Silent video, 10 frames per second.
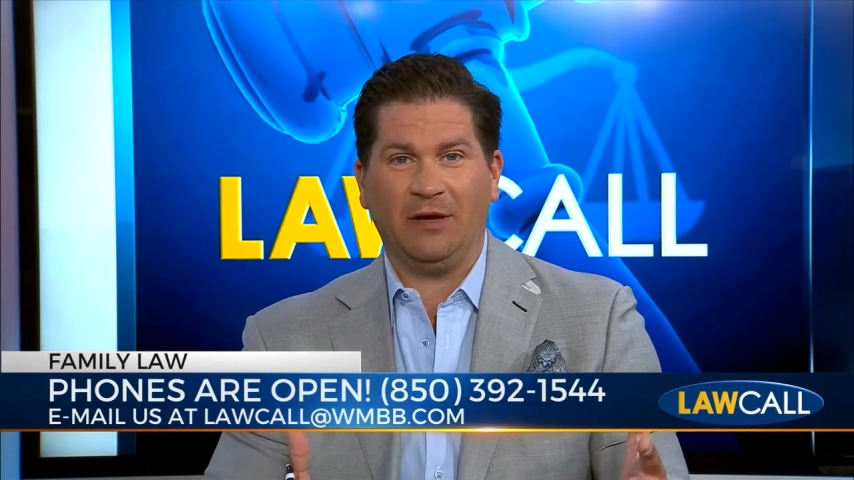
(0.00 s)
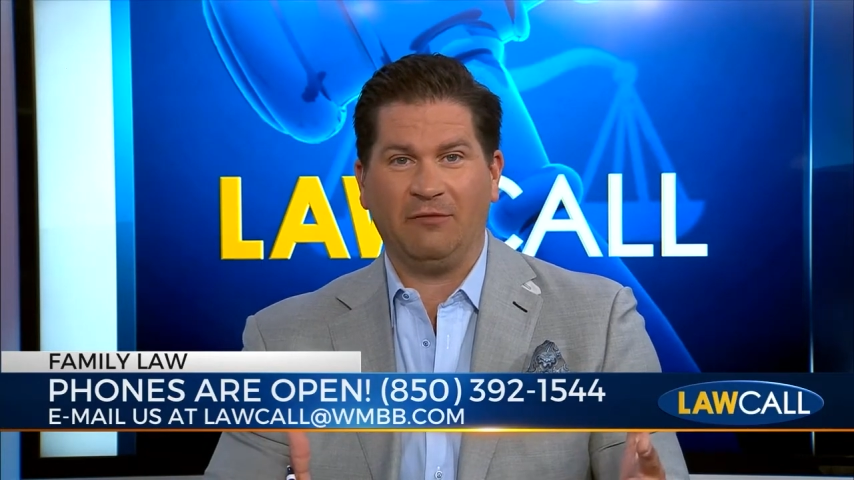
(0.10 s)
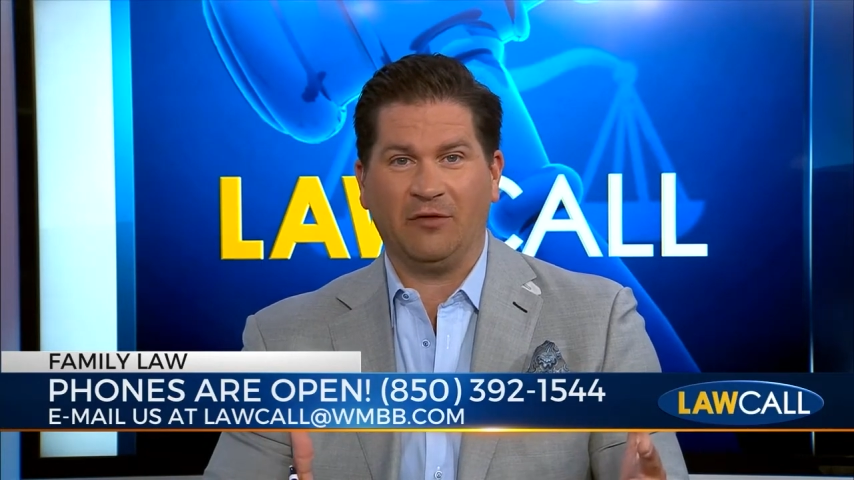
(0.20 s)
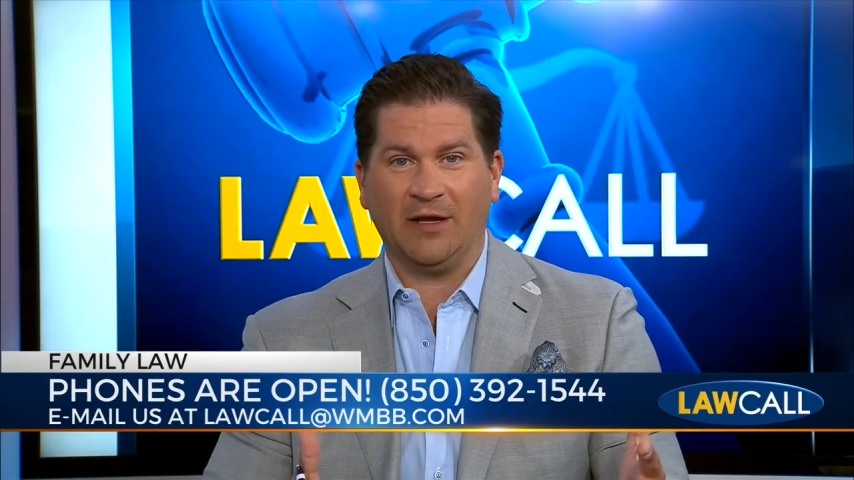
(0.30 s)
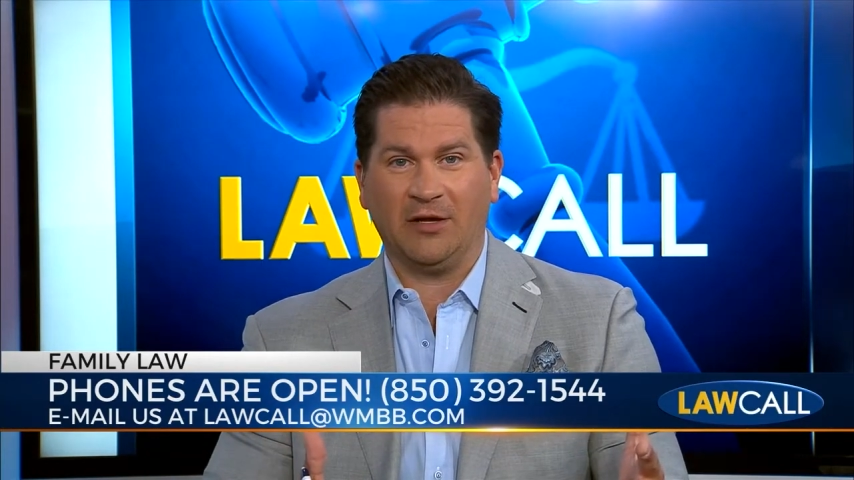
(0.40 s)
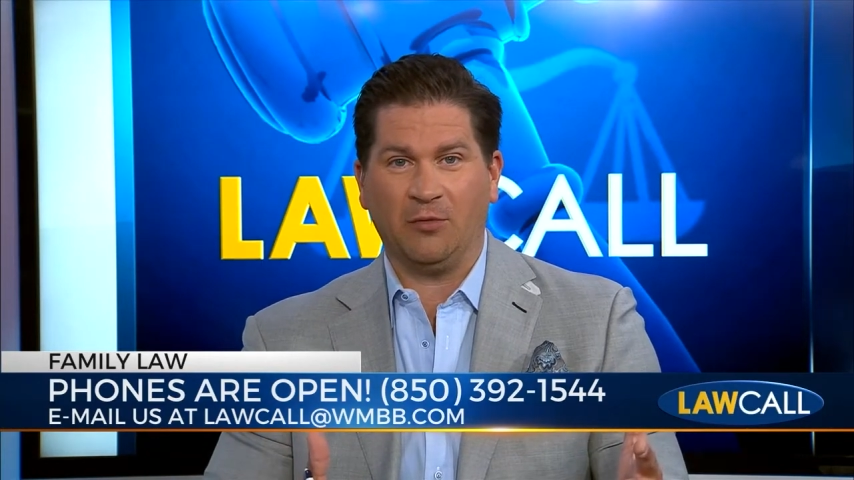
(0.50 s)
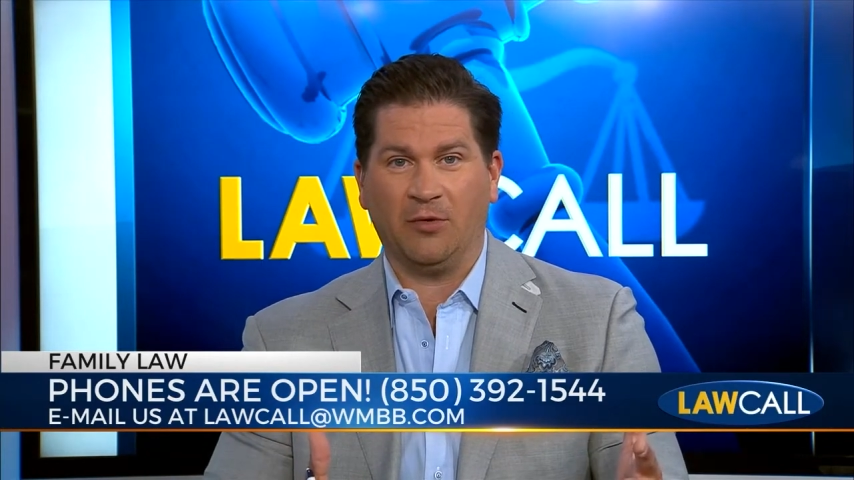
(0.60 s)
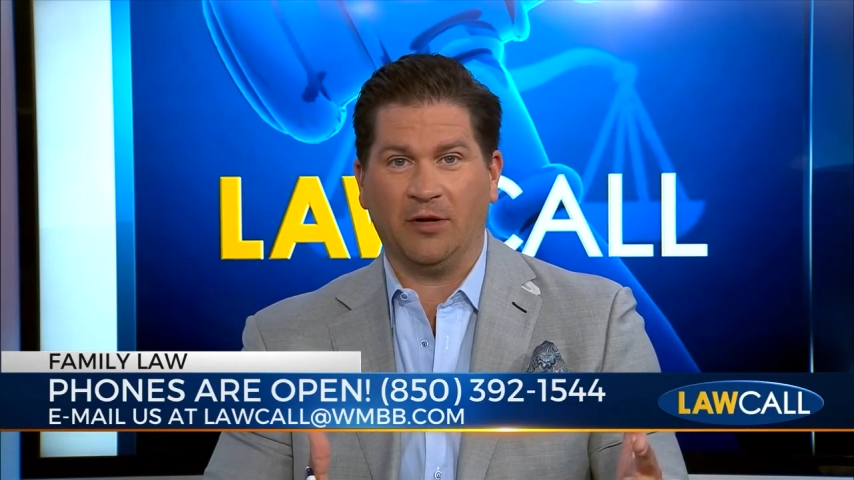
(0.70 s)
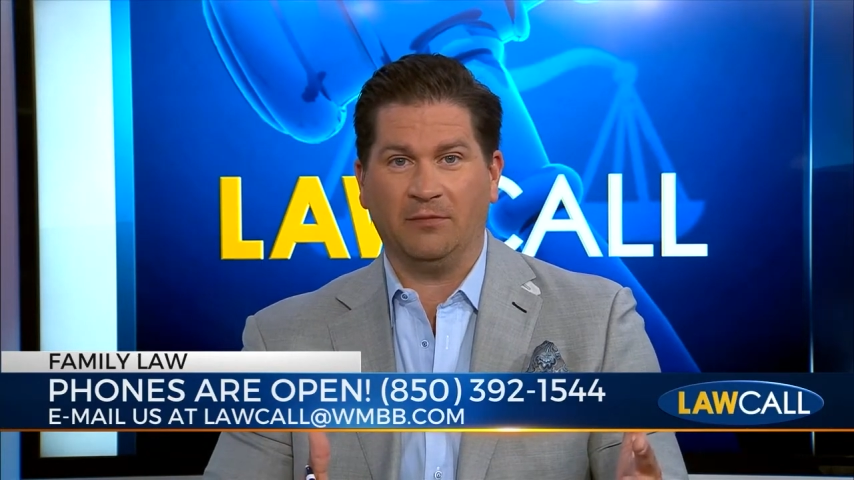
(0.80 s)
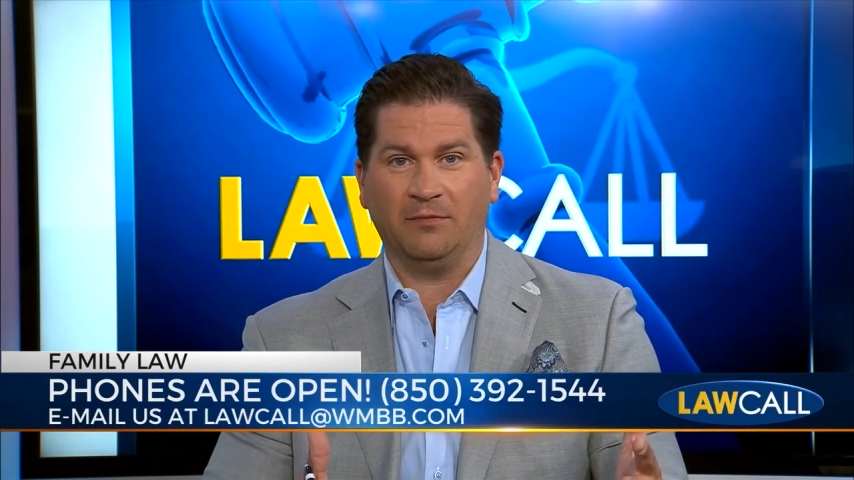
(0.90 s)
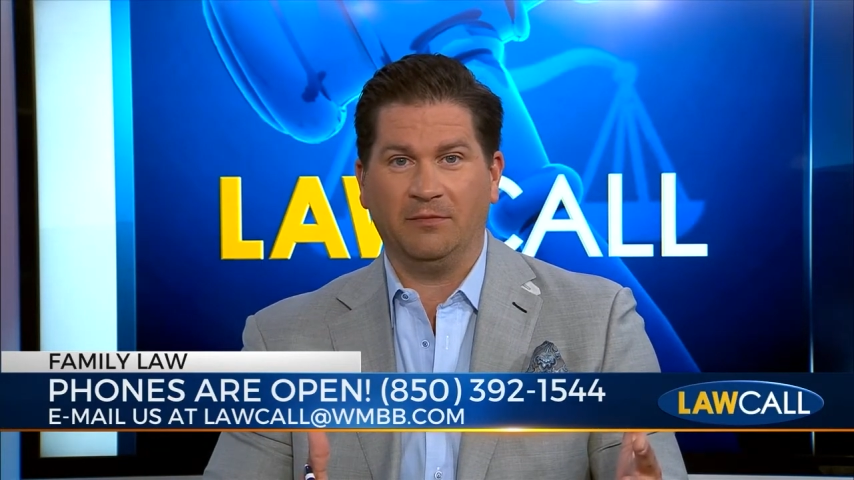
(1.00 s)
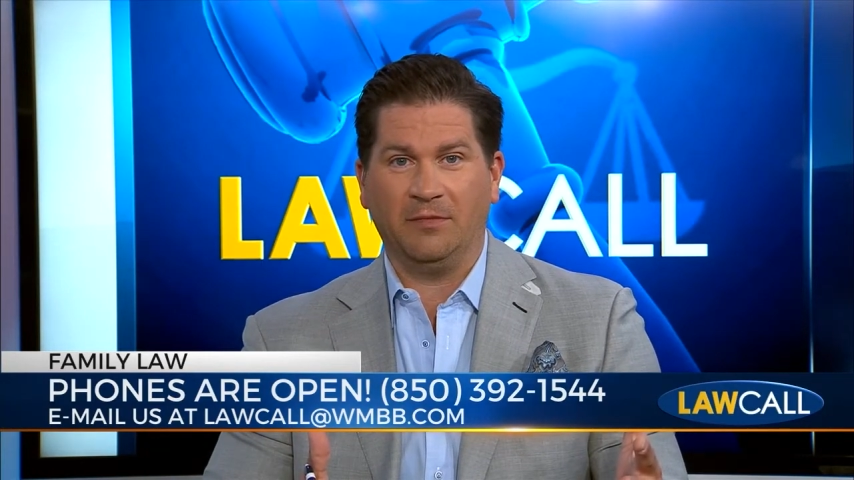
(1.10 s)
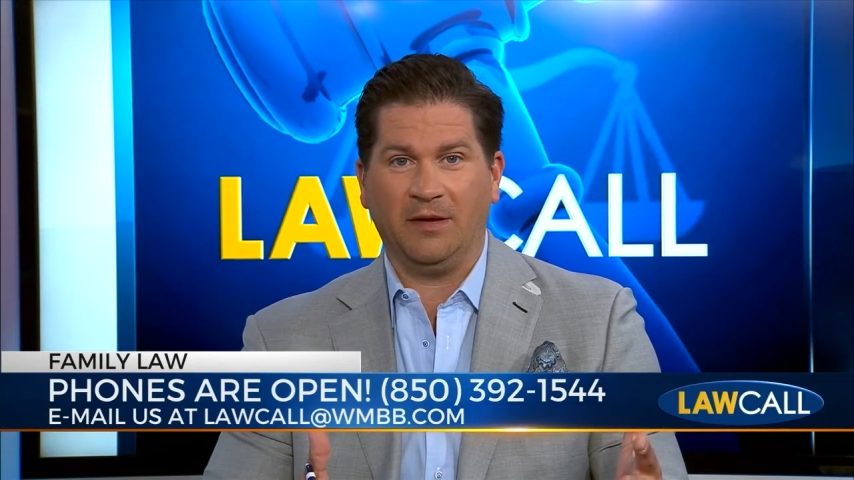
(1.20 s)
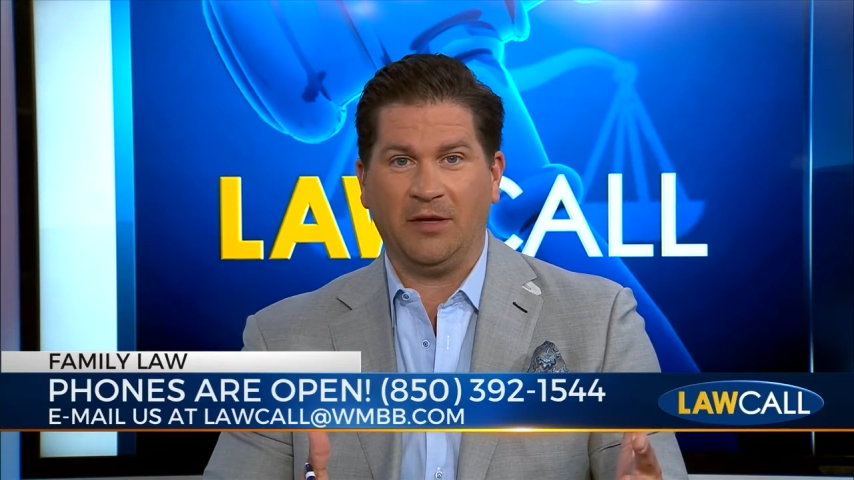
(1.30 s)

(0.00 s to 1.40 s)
if you think you want to,